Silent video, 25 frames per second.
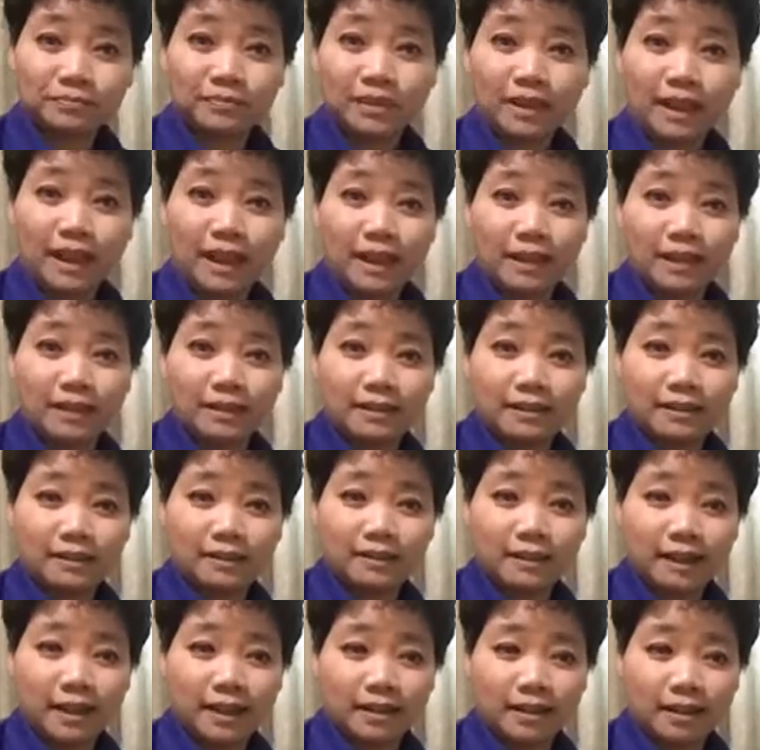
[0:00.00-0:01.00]
I
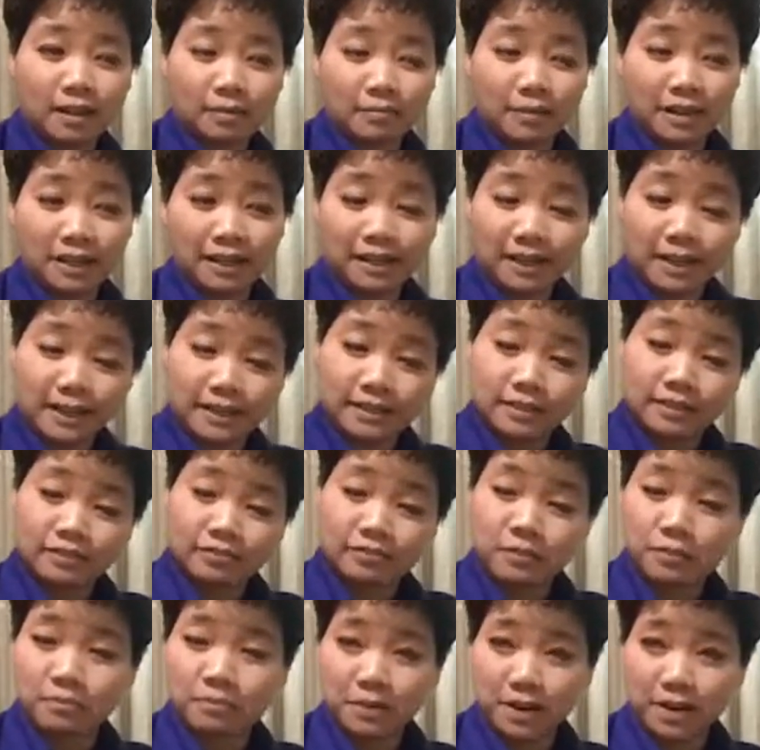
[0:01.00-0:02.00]
got my clients
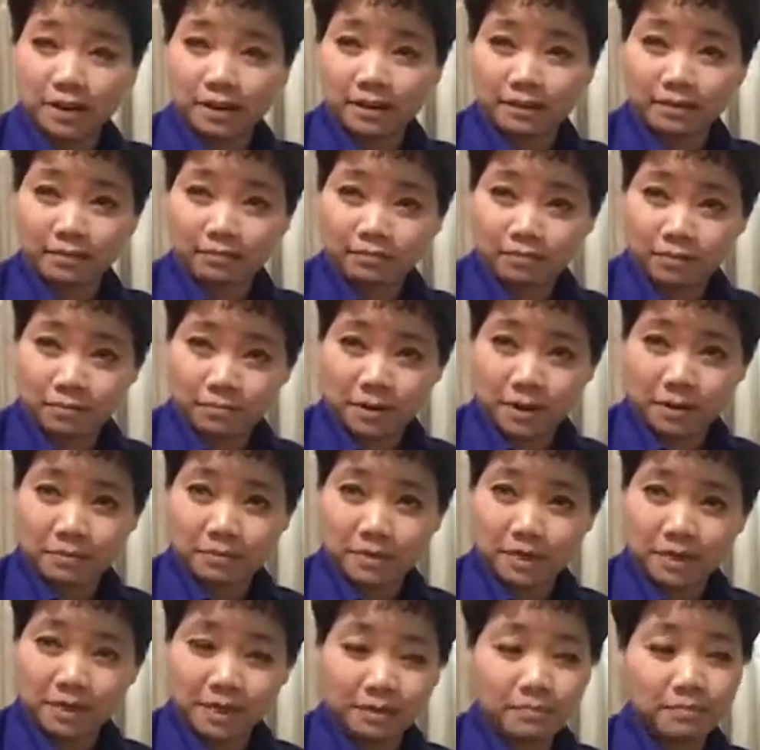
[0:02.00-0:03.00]
from my
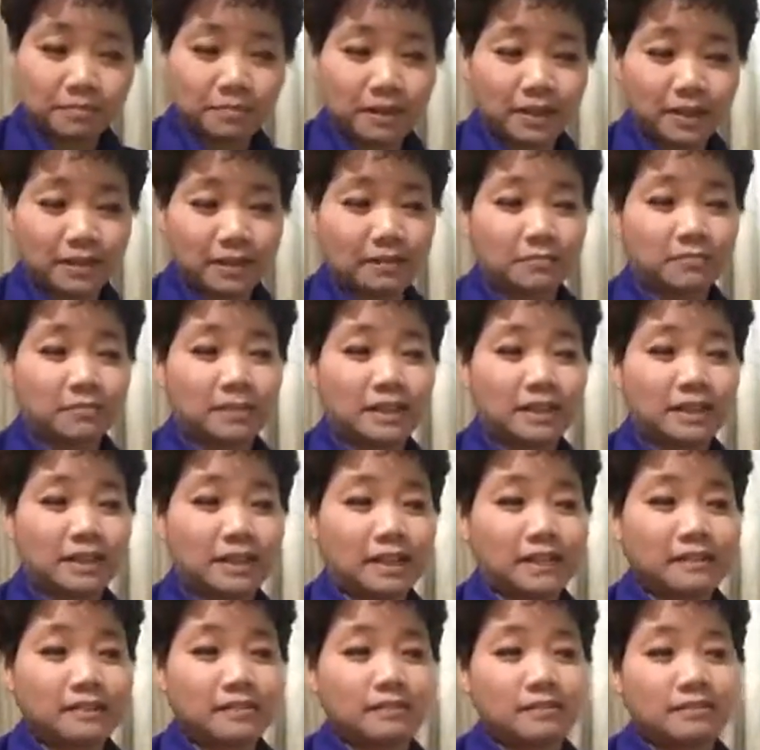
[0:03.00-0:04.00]
meetup. I got my
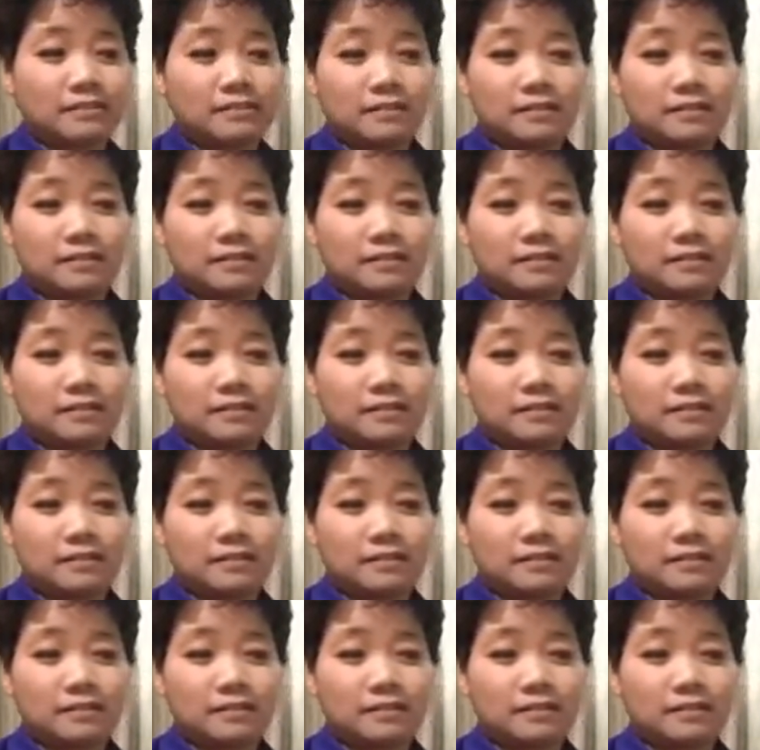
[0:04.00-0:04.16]
clients